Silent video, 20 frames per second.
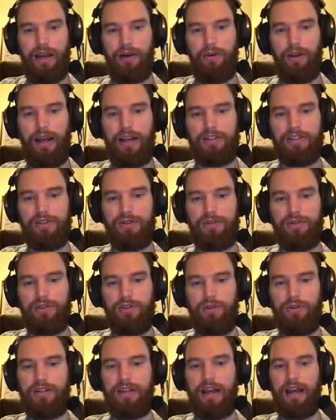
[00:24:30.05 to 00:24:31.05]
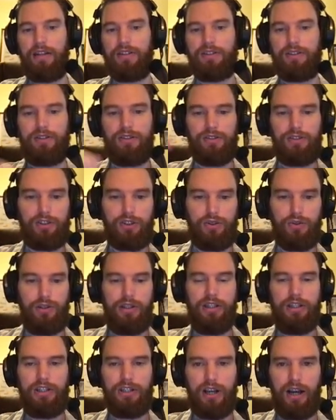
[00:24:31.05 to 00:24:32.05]
I would ask you to attach
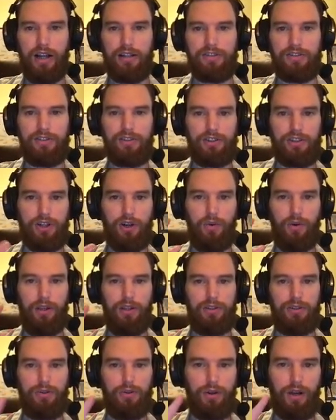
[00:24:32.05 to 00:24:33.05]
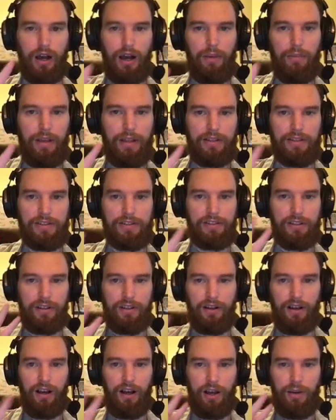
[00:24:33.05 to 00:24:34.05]
screenshots showing 2 comments
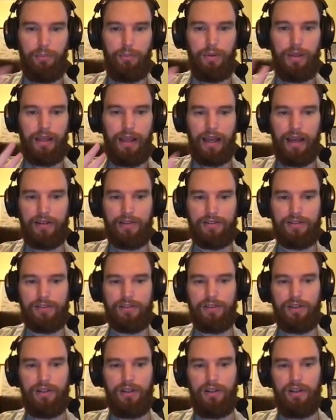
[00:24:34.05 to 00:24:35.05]
on Behance.